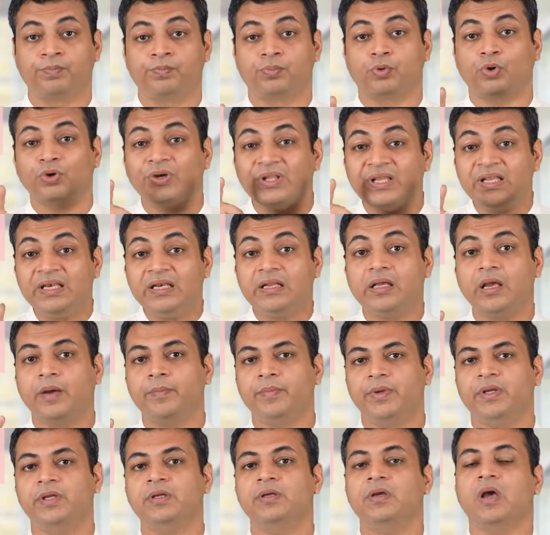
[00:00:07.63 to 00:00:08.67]
protein
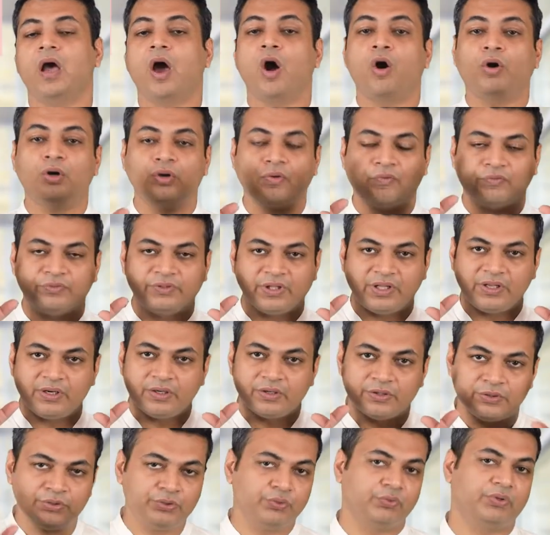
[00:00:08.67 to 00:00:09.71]
coming out of their
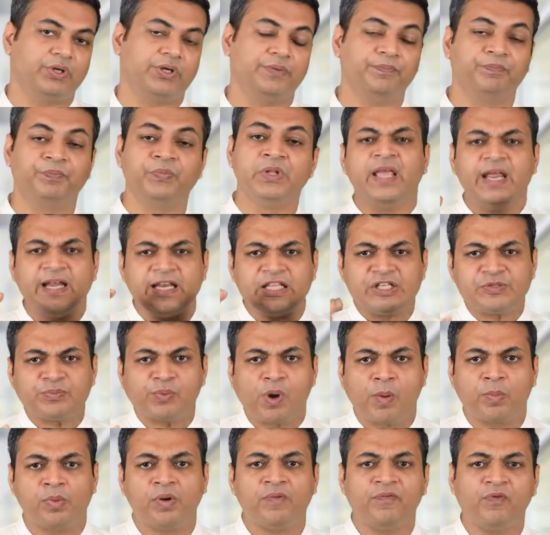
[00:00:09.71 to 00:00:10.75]
urine. It is
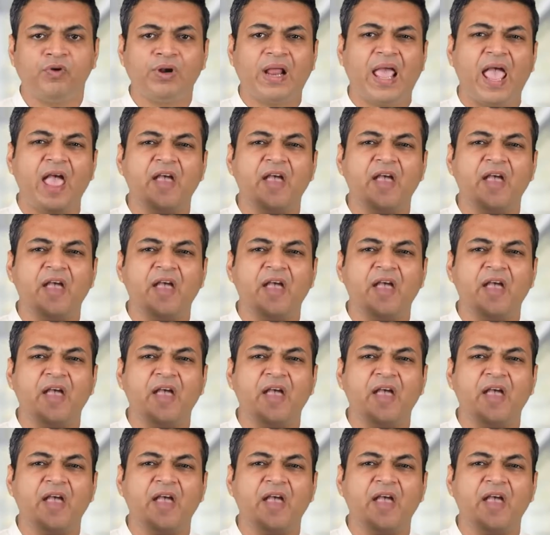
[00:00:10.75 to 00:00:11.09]
problem for